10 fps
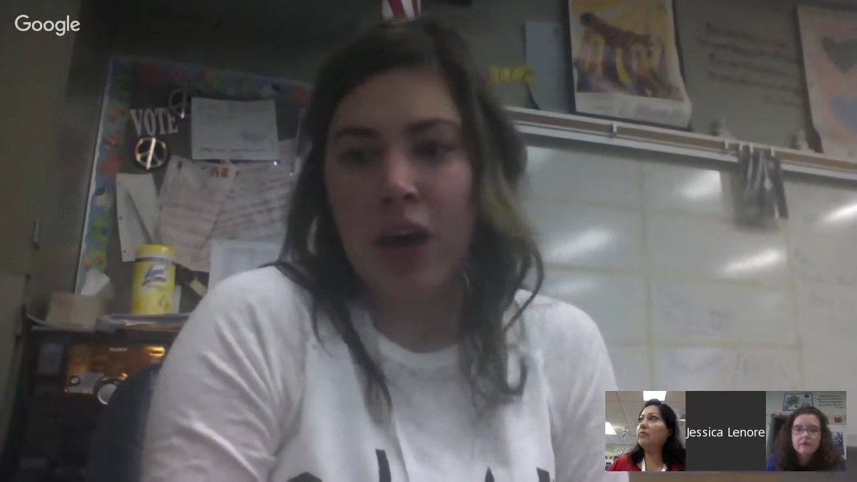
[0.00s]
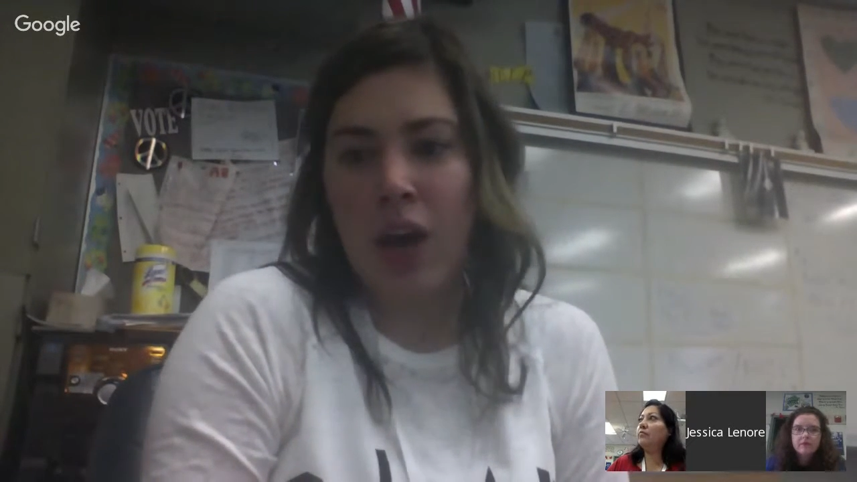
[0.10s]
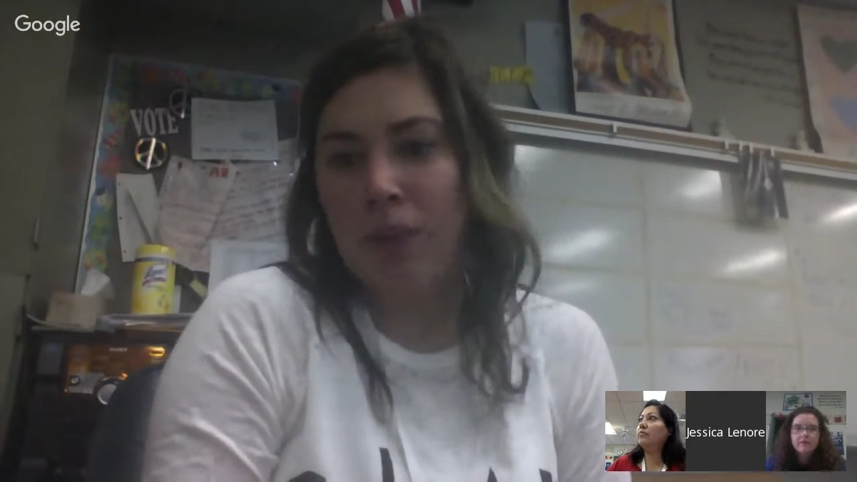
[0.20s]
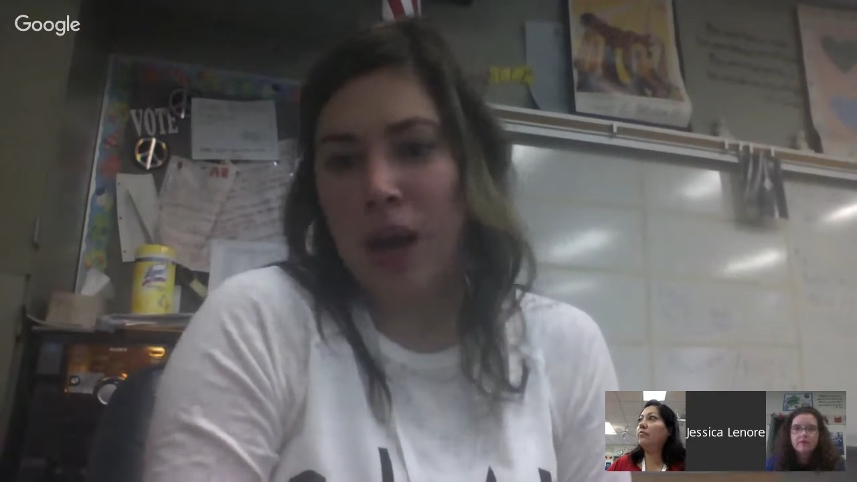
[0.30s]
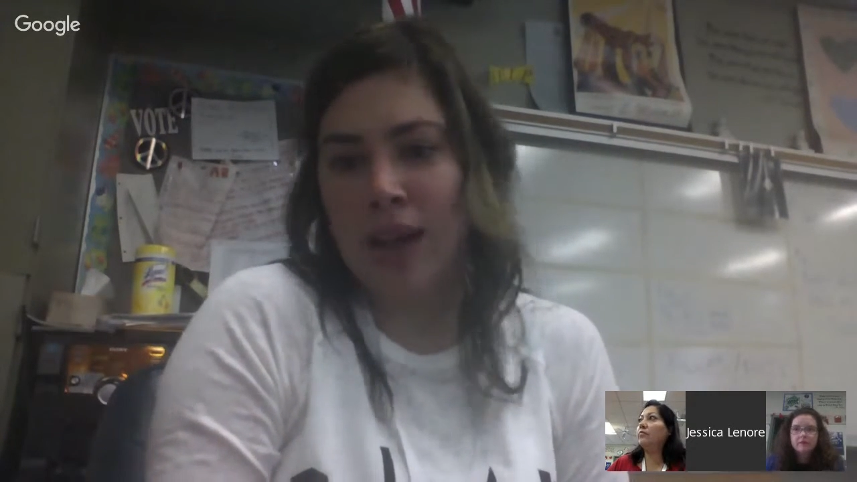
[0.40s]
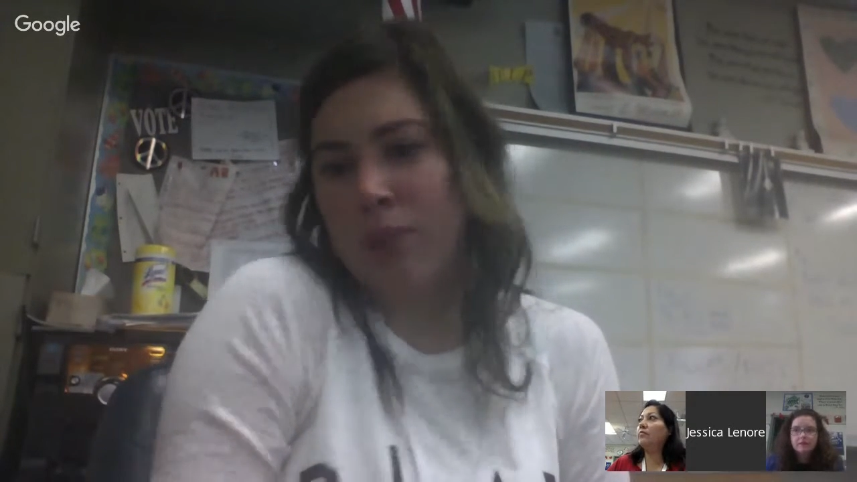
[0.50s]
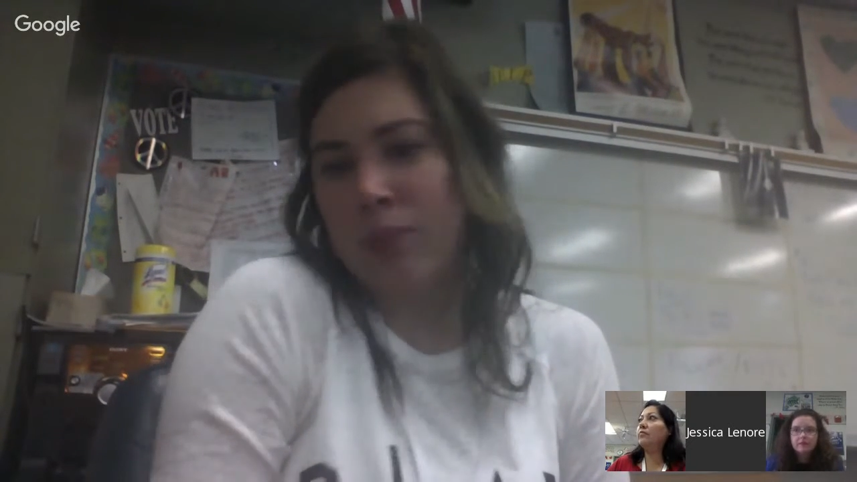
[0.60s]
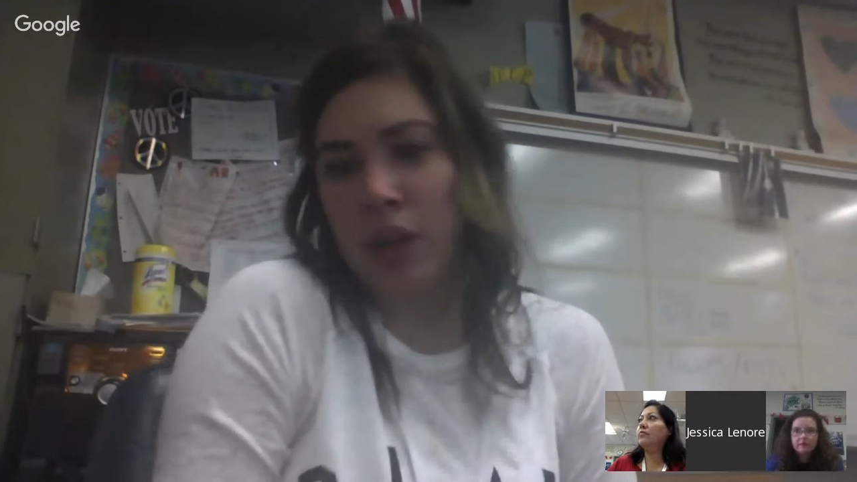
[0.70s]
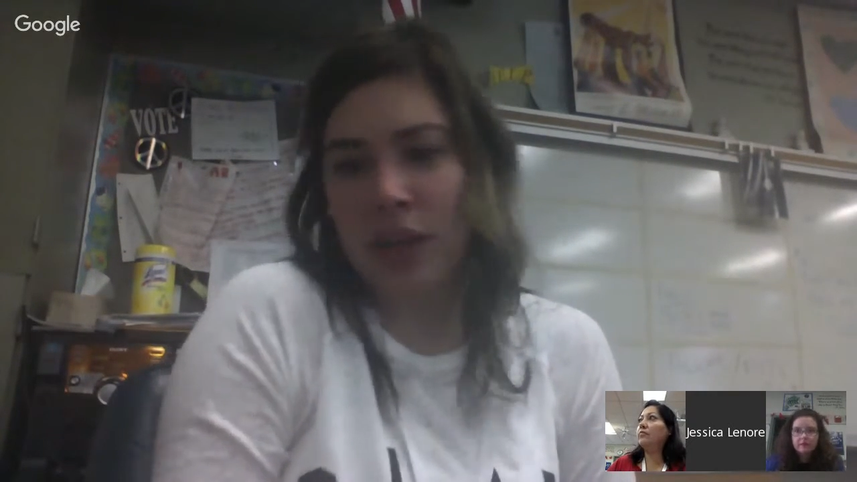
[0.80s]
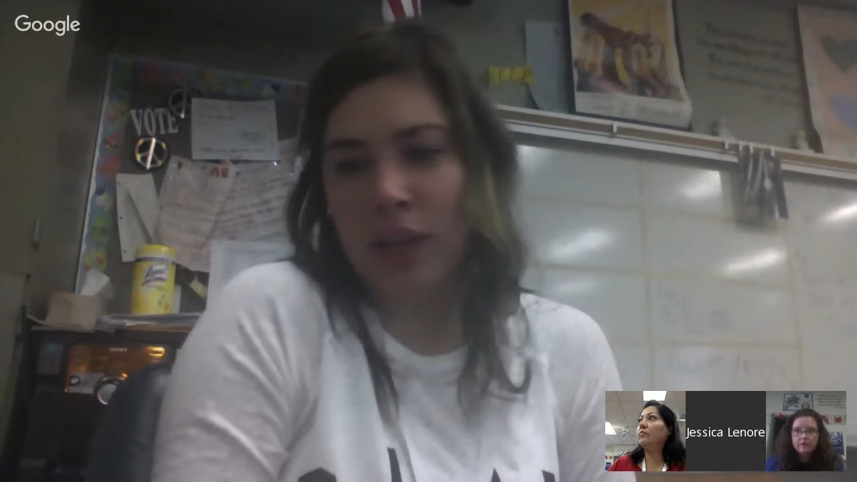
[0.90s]
I
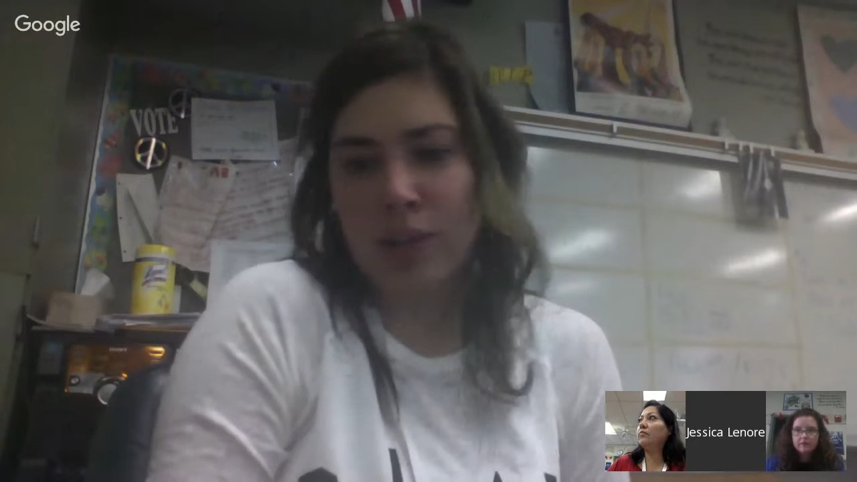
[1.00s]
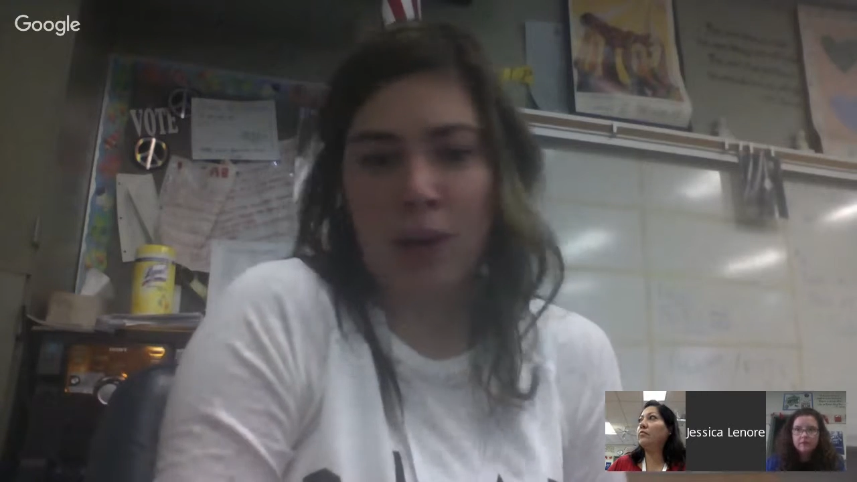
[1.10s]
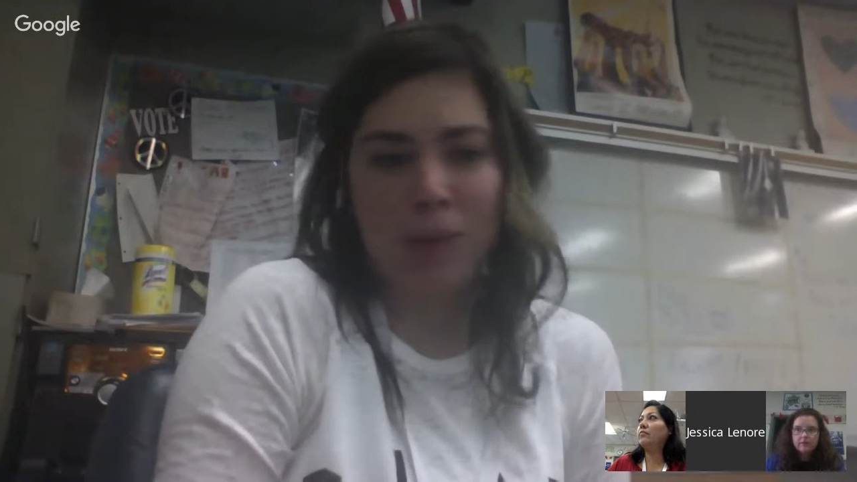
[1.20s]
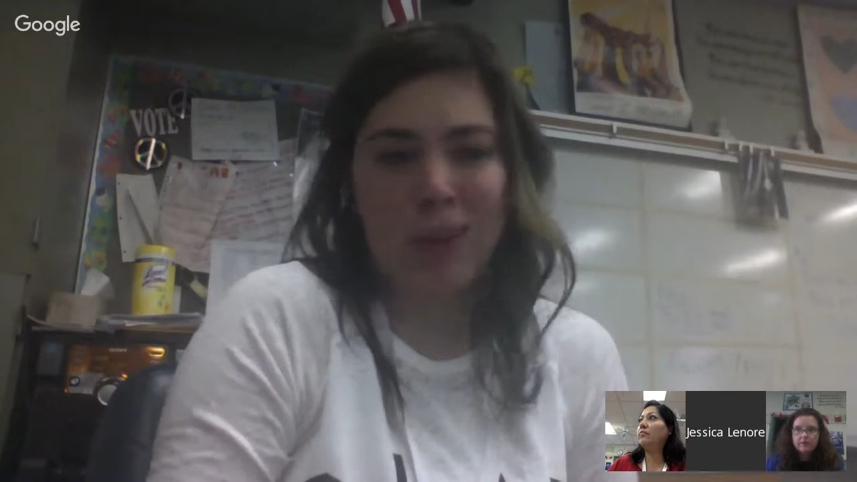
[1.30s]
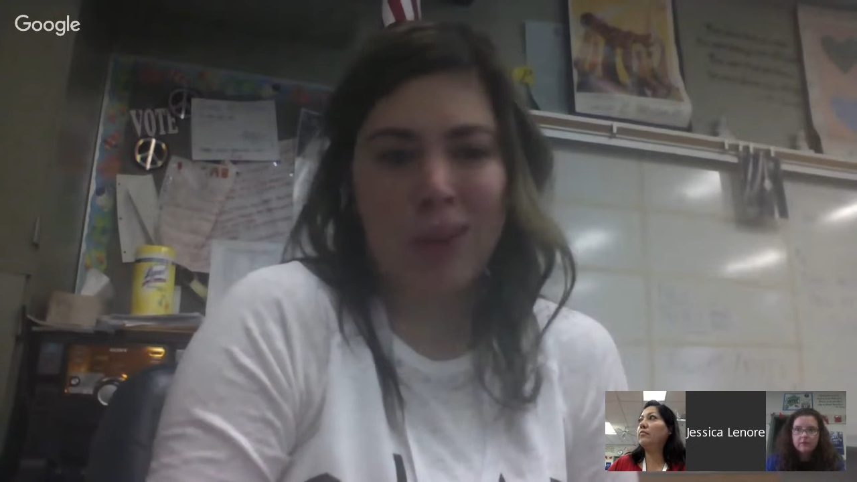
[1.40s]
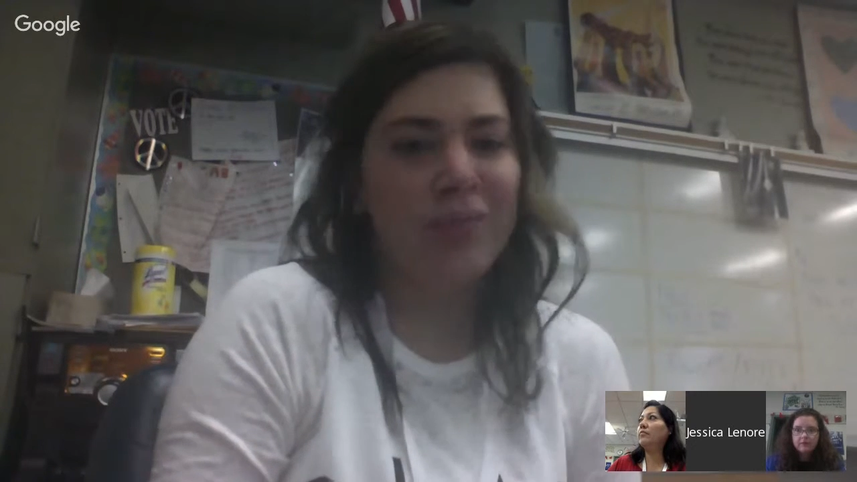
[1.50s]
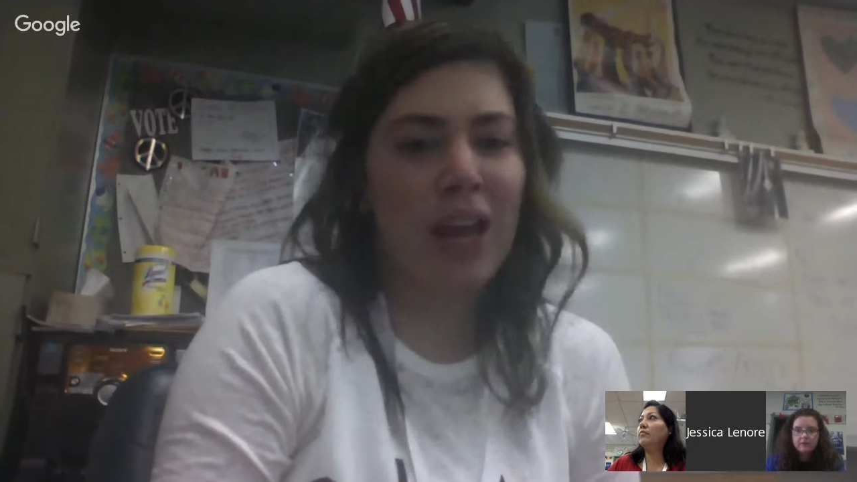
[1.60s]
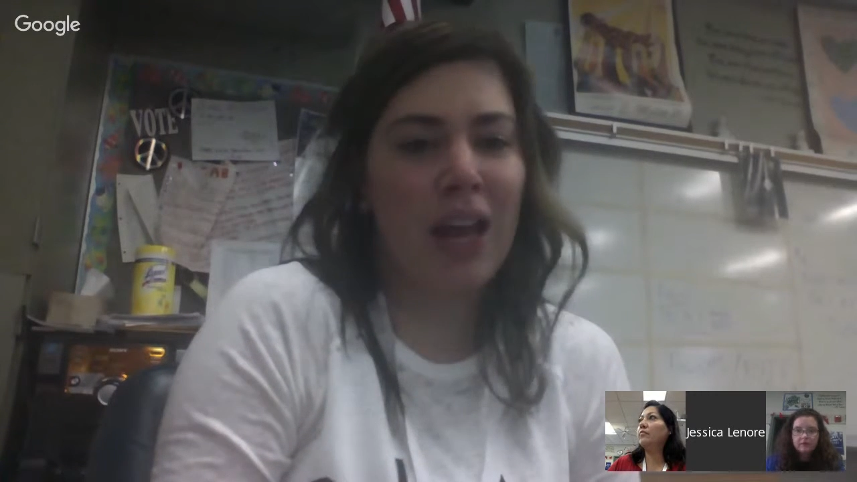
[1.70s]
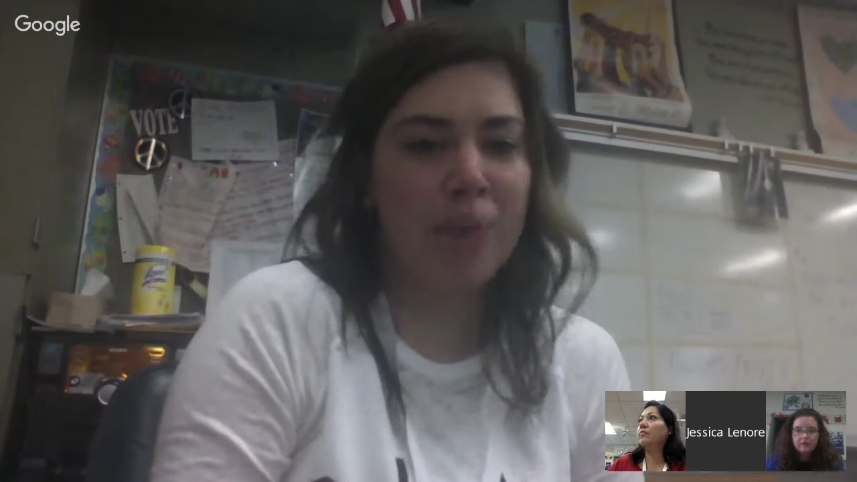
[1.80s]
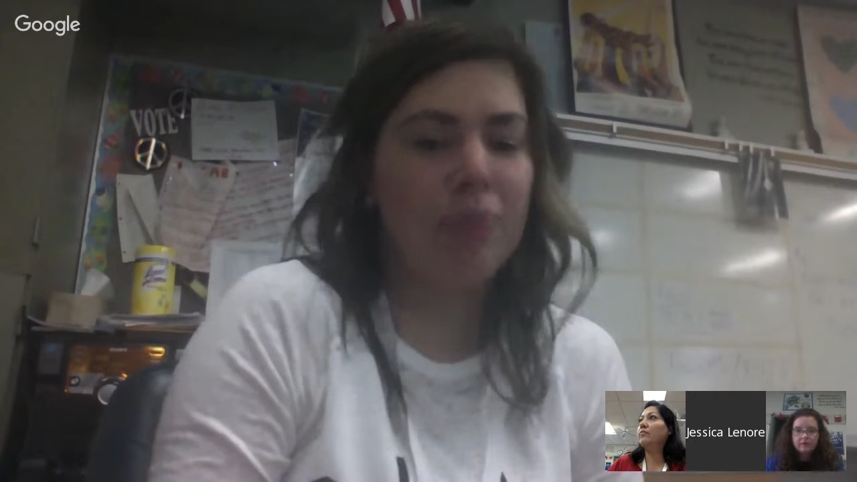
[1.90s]
can broadcast, blah, blah,
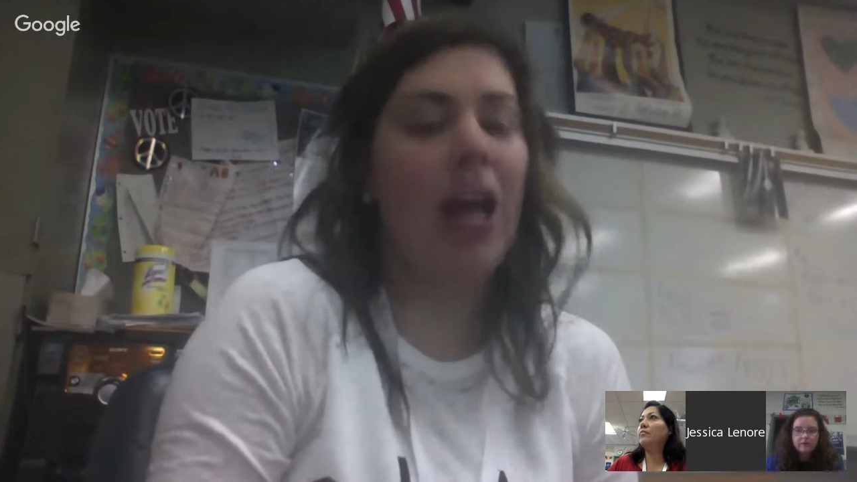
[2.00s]
blah.